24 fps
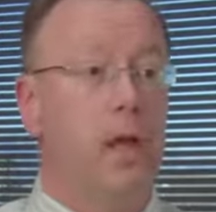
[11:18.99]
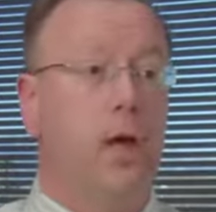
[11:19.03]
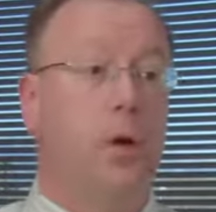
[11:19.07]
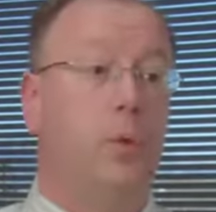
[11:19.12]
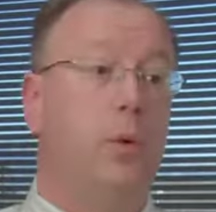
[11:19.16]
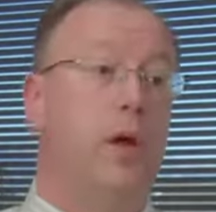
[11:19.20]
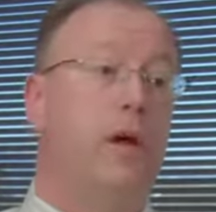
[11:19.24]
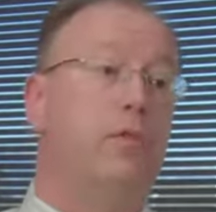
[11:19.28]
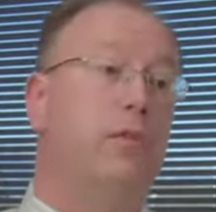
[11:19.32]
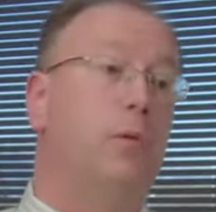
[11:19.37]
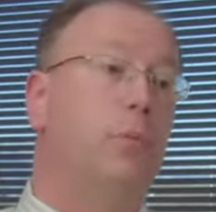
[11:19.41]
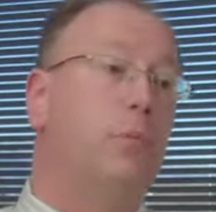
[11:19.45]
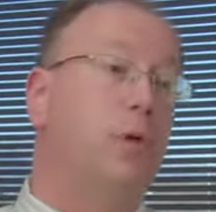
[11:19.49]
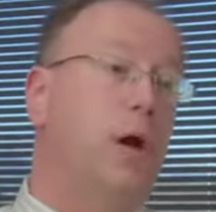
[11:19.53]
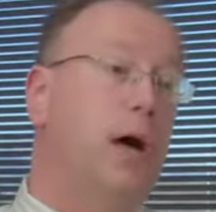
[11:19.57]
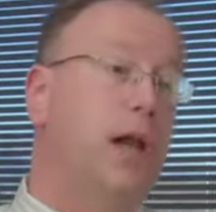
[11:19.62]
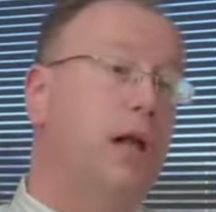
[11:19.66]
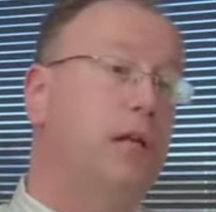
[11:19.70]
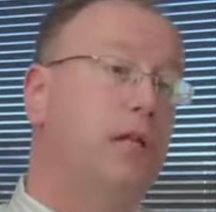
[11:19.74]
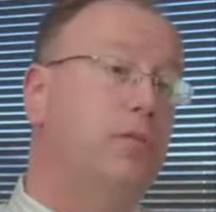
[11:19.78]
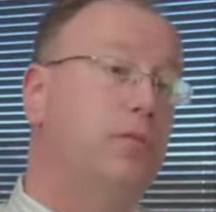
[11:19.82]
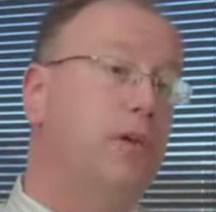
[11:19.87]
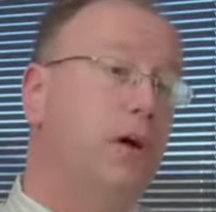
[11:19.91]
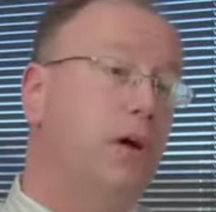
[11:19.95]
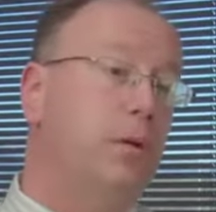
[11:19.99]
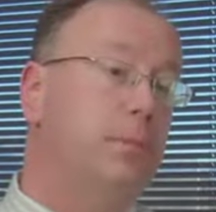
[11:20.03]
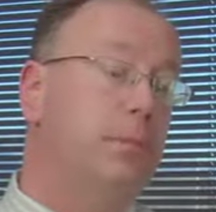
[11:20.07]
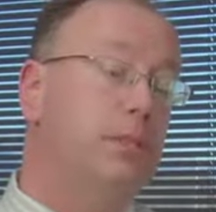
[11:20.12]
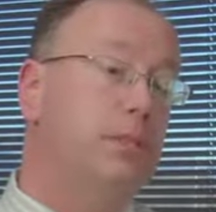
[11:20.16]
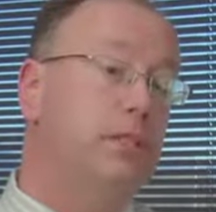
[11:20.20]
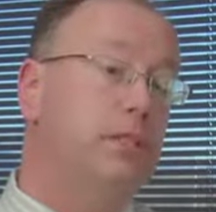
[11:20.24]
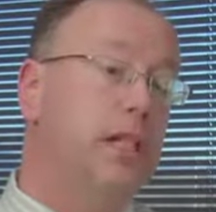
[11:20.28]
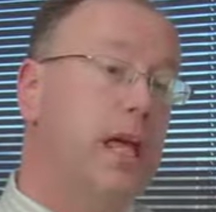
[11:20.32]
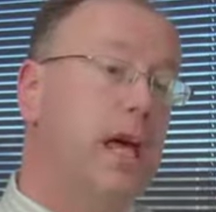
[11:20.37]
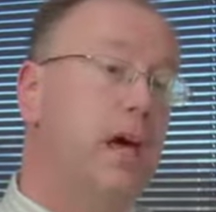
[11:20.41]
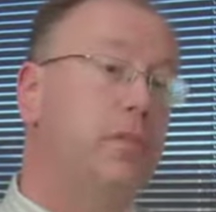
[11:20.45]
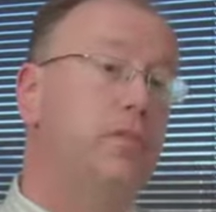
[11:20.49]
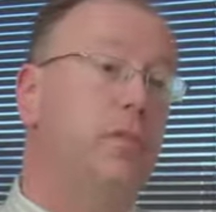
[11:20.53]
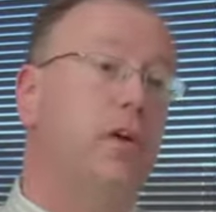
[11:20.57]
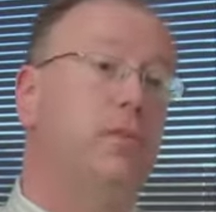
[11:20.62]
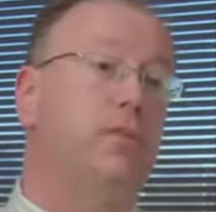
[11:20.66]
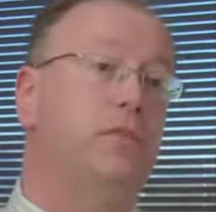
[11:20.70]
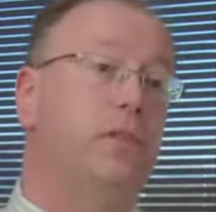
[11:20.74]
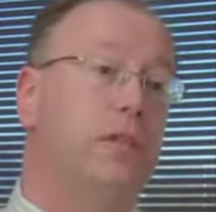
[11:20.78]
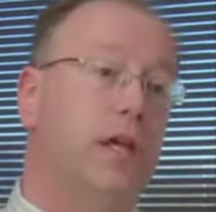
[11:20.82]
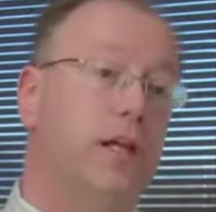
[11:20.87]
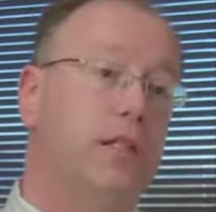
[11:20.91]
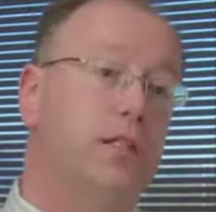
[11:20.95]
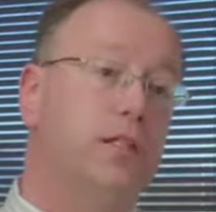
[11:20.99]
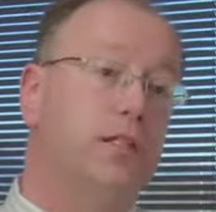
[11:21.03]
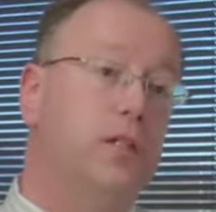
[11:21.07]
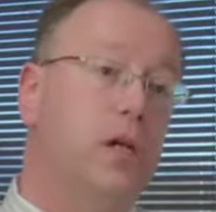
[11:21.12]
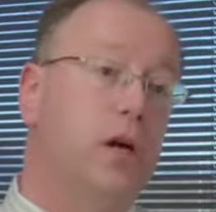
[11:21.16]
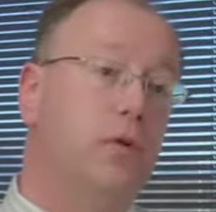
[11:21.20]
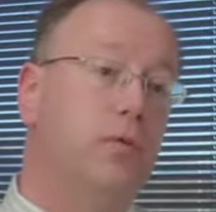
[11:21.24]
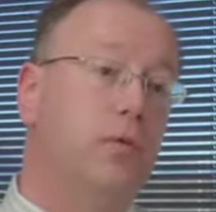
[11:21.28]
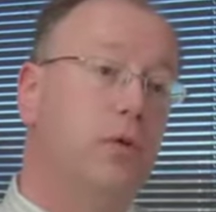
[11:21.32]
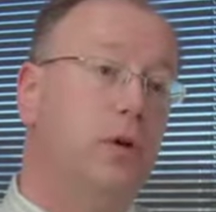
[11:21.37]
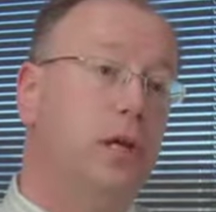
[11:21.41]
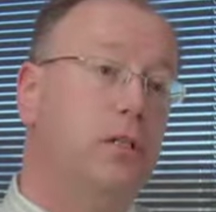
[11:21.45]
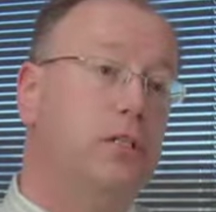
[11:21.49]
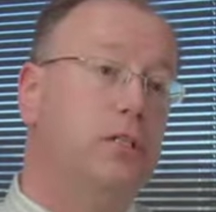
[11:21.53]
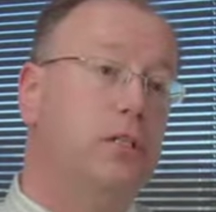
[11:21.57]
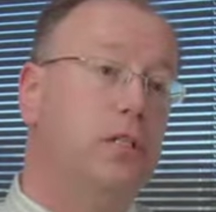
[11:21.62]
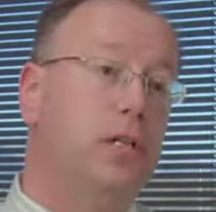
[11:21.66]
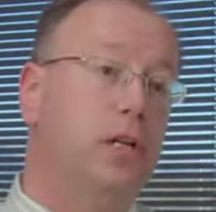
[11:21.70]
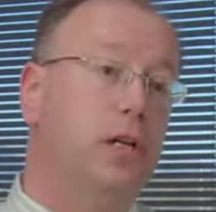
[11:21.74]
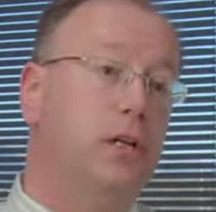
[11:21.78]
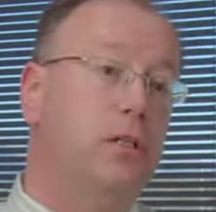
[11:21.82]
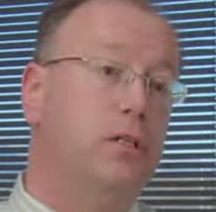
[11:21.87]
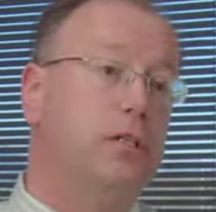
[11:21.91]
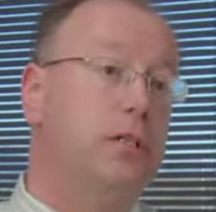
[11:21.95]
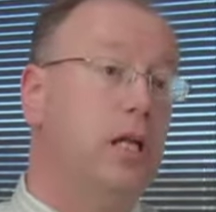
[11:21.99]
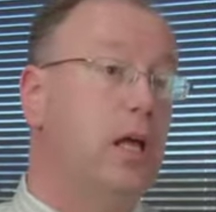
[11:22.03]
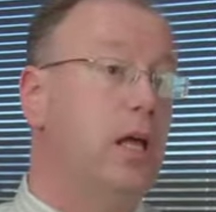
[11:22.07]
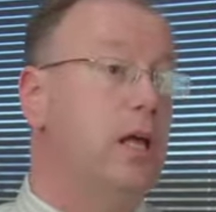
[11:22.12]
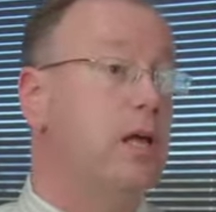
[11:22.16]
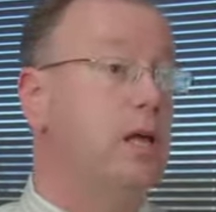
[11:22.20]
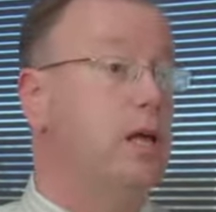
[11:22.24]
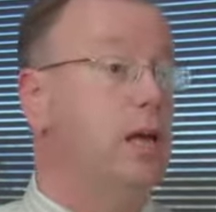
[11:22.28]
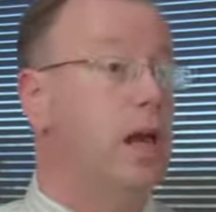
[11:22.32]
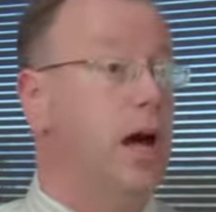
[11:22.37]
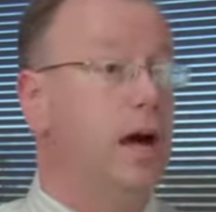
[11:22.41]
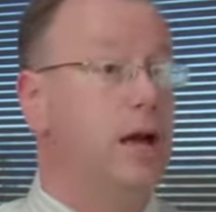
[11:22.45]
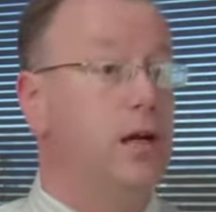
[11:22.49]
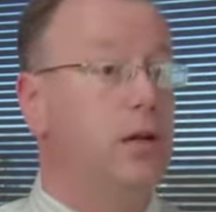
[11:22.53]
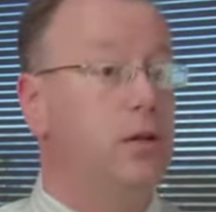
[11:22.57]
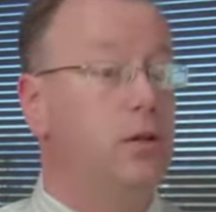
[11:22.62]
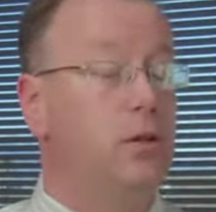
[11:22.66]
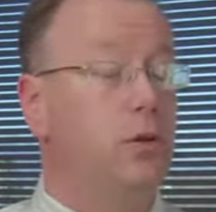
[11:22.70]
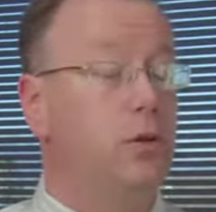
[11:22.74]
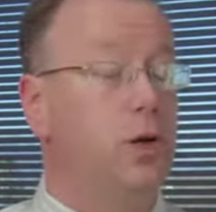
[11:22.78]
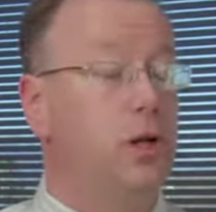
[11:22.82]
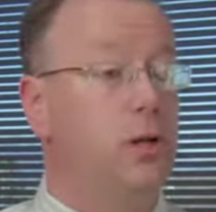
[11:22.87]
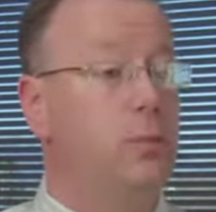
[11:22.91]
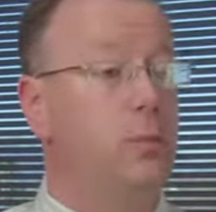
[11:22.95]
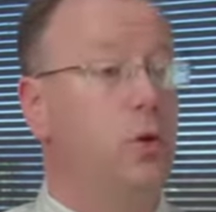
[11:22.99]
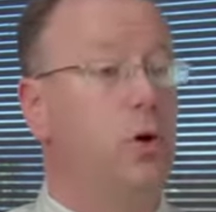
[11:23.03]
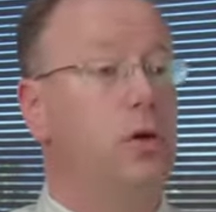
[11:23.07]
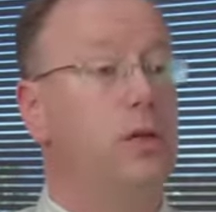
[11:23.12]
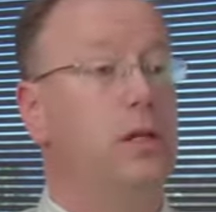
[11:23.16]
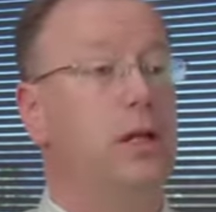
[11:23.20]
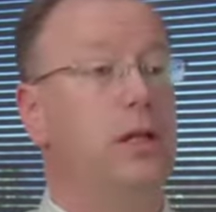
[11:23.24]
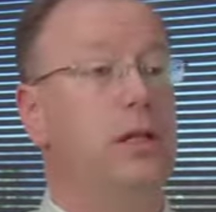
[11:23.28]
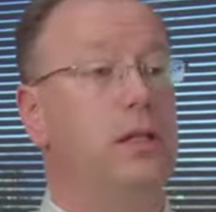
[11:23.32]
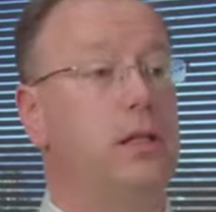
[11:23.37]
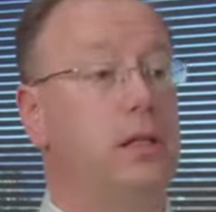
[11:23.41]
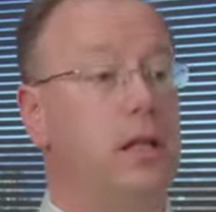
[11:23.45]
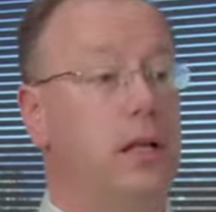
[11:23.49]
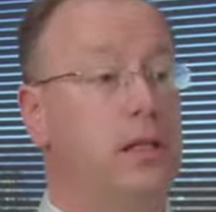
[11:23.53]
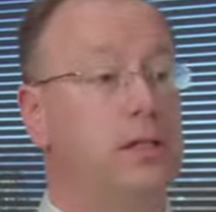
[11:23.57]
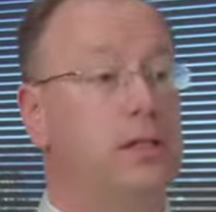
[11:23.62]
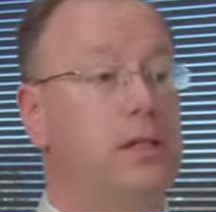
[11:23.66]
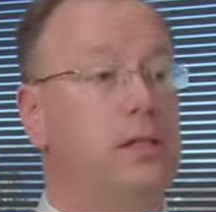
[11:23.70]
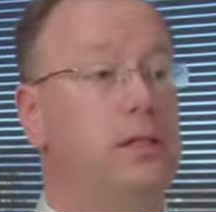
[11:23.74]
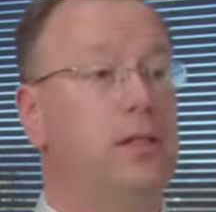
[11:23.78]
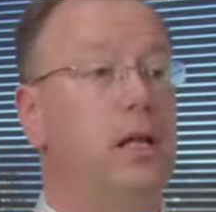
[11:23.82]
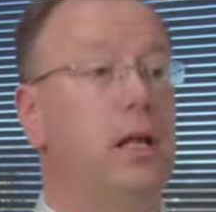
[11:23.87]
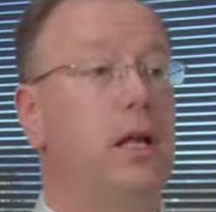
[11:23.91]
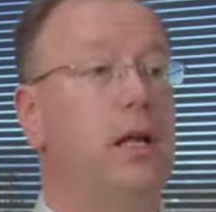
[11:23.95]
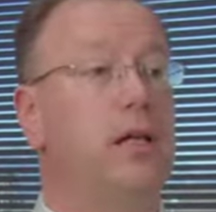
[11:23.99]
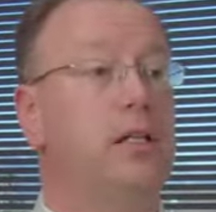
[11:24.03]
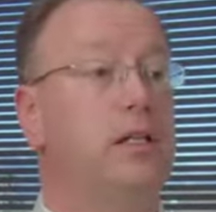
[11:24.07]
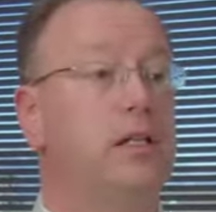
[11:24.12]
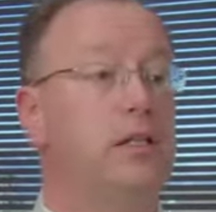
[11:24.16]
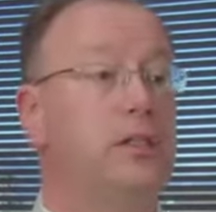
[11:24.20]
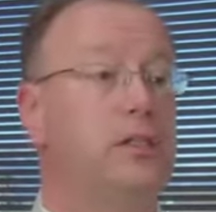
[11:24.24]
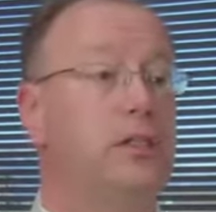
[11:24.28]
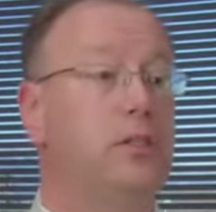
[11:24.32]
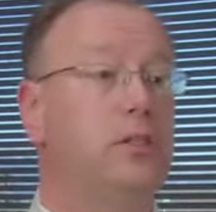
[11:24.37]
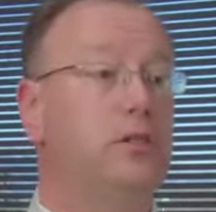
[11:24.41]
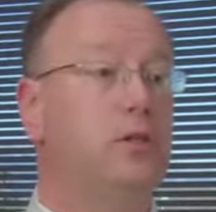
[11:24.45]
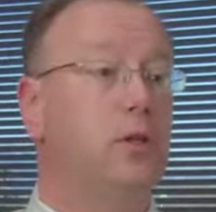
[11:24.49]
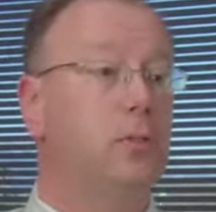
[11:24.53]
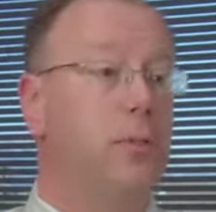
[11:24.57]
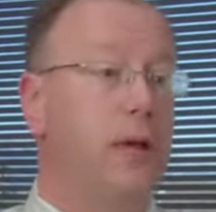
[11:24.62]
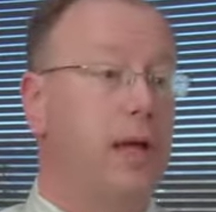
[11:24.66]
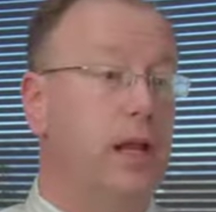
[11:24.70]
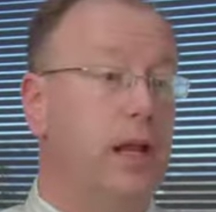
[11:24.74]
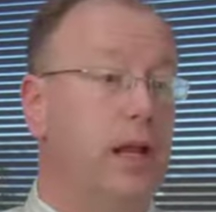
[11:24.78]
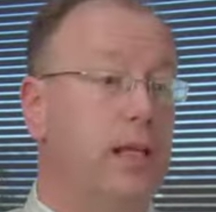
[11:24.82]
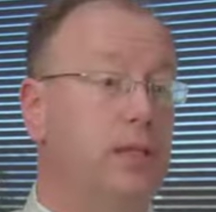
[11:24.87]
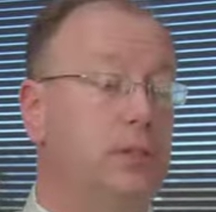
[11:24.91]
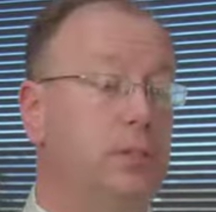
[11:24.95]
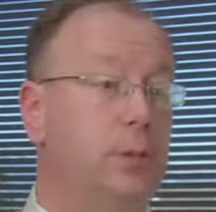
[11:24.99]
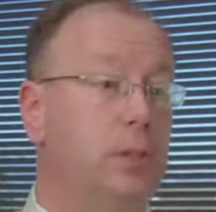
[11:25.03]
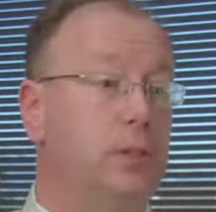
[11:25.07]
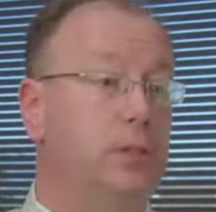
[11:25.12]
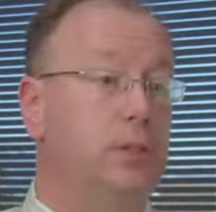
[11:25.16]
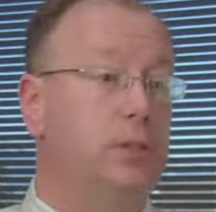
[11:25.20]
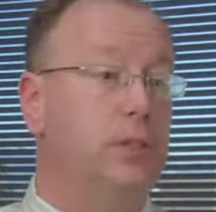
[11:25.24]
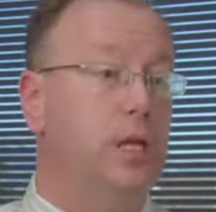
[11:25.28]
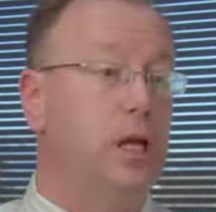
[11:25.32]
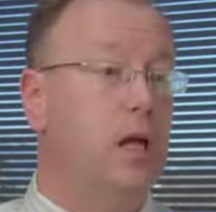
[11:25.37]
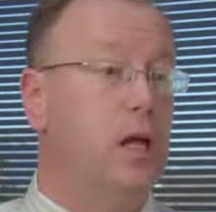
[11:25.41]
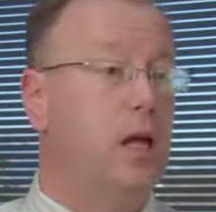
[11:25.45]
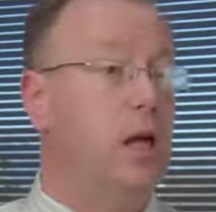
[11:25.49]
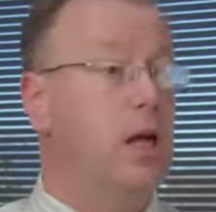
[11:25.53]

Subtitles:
We have a product development staff of 10 software engineers, not including more than a dozen additional domain experts.